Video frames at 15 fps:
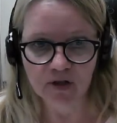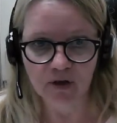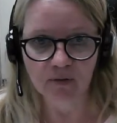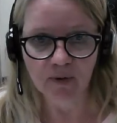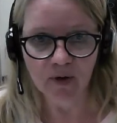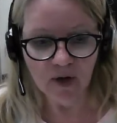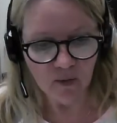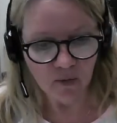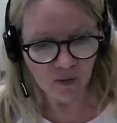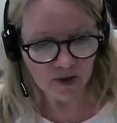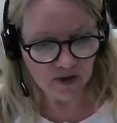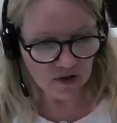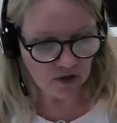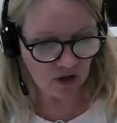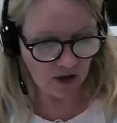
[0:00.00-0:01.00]
So we're
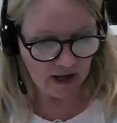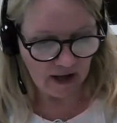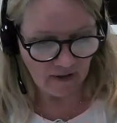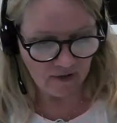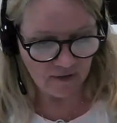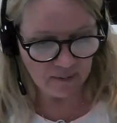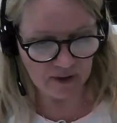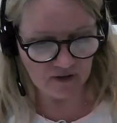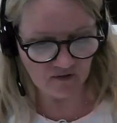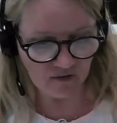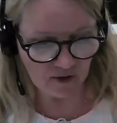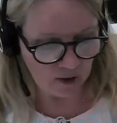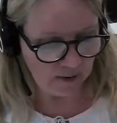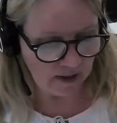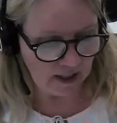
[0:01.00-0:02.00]
going to start out in the
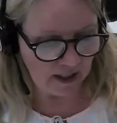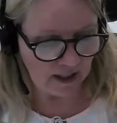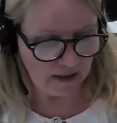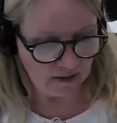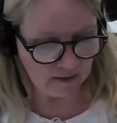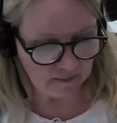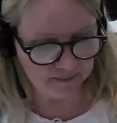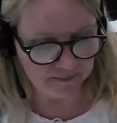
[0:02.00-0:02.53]
very beginning.